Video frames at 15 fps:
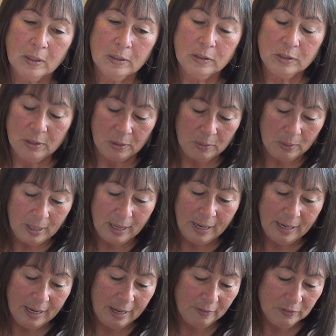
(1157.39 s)
So
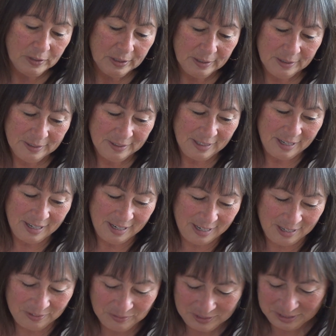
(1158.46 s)
I have to
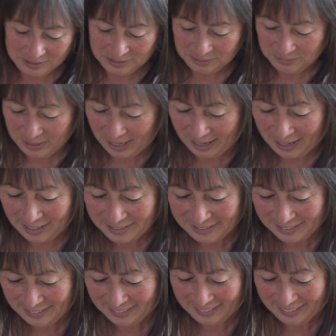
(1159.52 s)
do that.